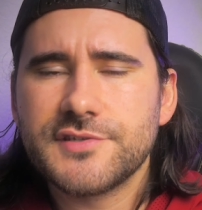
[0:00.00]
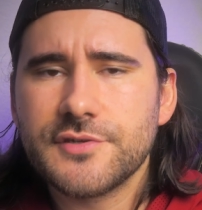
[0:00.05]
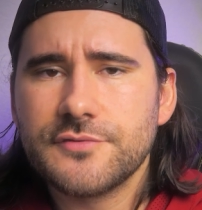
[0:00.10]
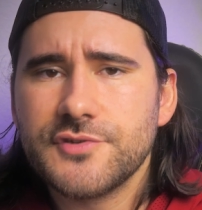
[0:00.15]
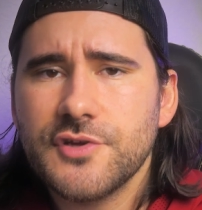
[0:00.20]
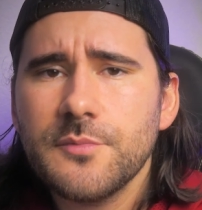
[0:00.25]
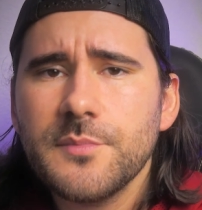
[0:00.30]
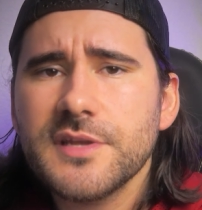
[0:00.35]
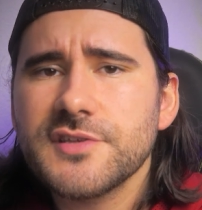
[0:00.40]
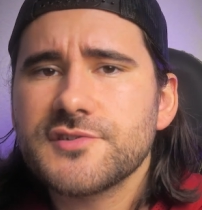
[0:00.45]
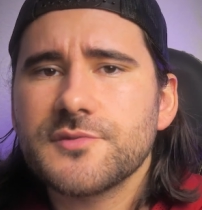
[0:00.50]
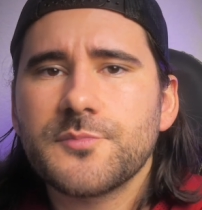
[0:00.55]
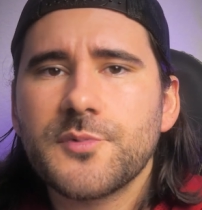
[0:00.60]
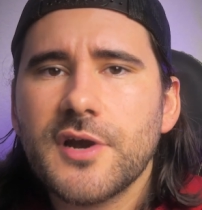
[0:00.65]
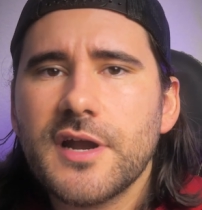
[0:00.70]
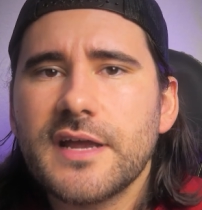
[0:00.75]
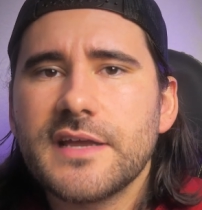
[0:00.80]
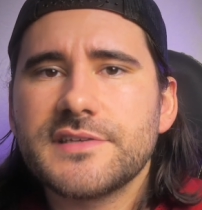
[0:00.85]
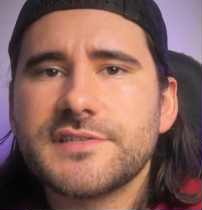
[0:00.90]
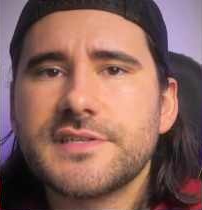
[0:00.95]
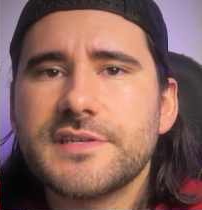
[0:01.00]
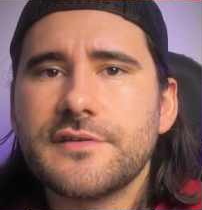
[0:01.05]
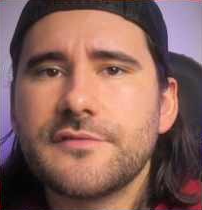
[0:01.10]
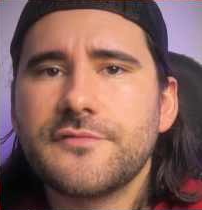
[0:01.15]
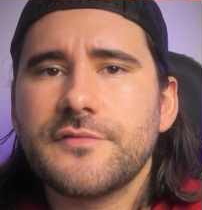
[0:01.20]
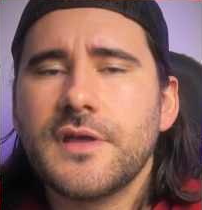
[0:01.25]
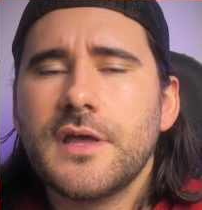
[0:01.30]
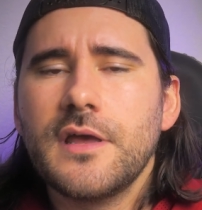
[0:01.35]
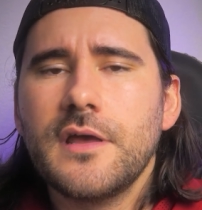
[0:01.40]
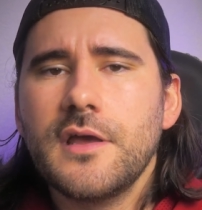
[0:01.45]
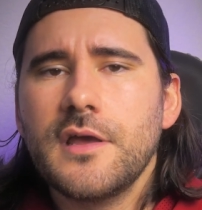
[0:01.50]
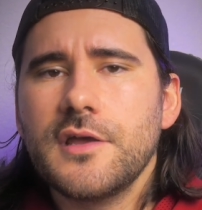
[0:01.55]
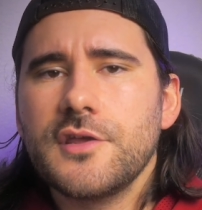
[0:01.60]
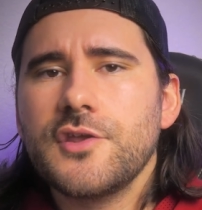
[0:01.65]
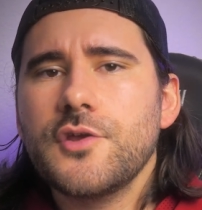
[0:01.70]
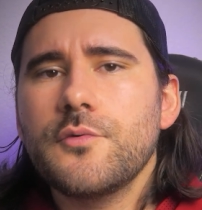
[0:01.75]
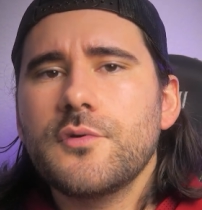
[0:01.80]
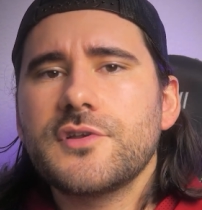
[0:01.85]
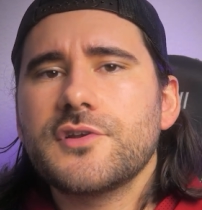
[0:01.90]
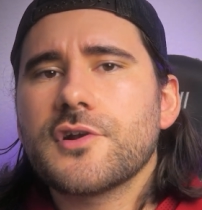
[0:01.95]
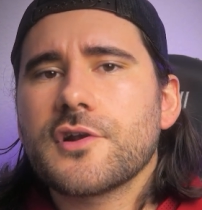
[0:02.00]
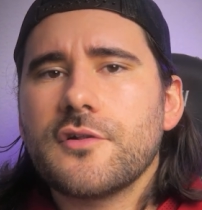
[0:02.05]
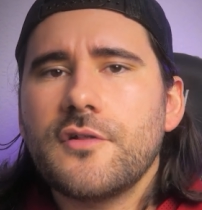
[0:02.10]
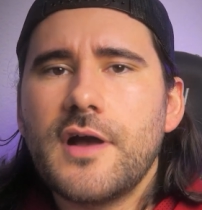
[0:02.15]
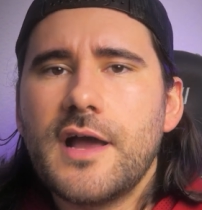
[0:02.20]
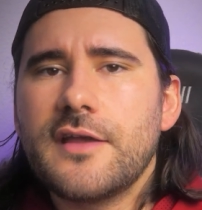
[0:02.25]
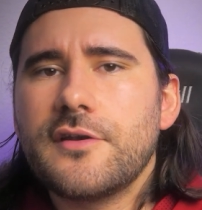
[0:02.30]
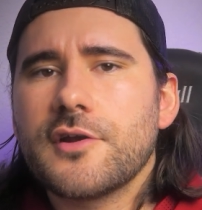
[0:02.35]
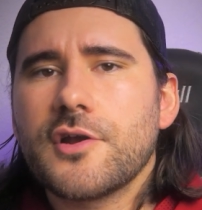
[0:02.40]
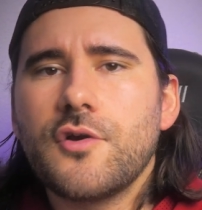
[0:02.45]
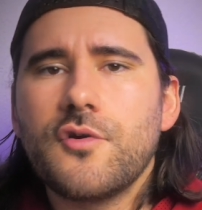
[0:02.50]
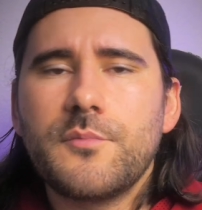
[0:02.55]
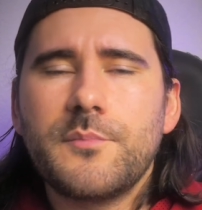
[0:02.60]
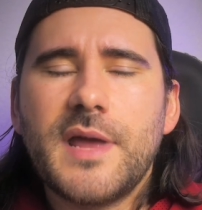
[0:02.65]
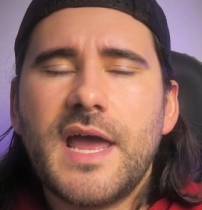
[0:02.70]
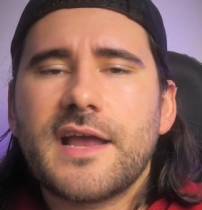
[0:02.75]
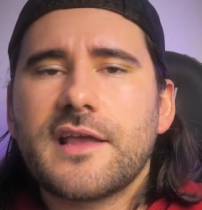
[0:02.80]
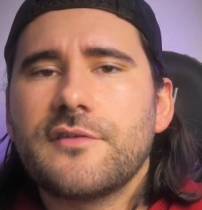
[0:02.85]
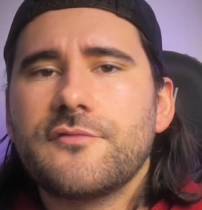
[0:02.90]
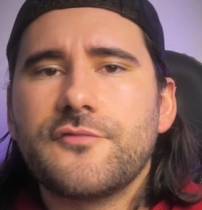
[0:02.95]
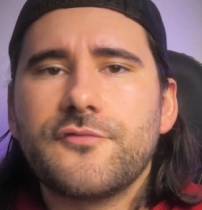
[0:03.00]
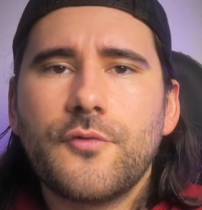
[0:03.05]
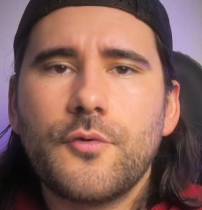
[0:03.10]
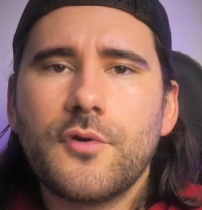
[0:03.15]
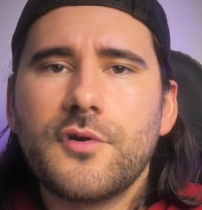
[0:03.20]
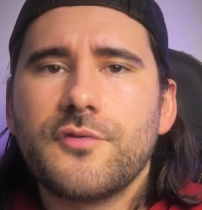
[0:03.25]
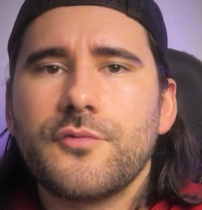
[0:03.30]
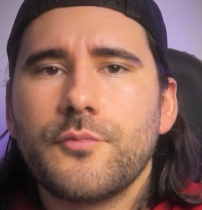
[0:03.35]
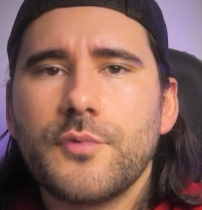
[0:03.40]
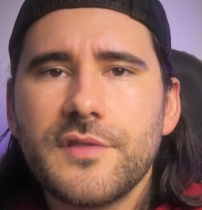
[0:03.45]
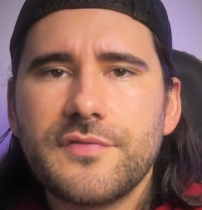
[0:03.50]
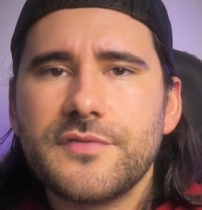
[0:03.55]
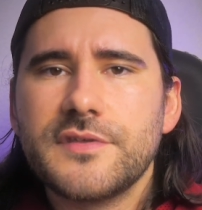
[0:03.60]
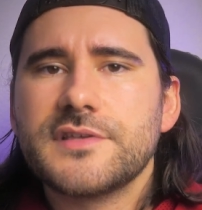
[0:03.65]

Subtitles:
So don't be surprised if you and your client are going back and forth with